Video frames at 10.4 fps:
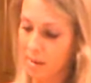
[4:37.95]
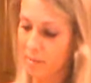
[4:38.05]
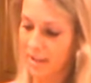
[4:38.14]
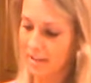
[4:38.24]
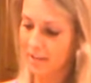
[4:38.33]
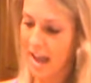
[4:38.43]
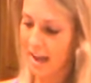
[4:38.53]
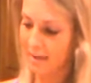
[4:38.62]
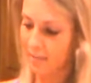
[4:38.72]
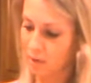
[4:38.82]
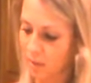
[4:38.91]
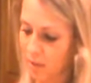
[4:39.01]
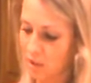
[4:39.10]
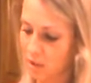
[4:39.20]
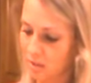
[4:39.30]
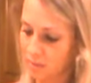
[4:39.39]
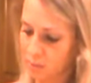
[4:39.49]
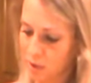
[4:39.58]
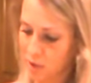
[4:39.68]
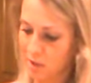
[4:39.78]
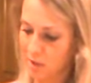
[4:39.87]
You might want to even add it a little bit
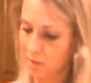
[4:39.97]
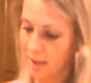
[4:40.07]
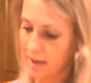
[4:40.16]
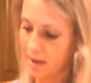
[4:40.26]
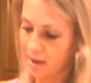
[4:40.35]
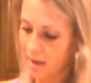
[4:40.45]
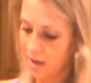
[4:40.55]
more slowly,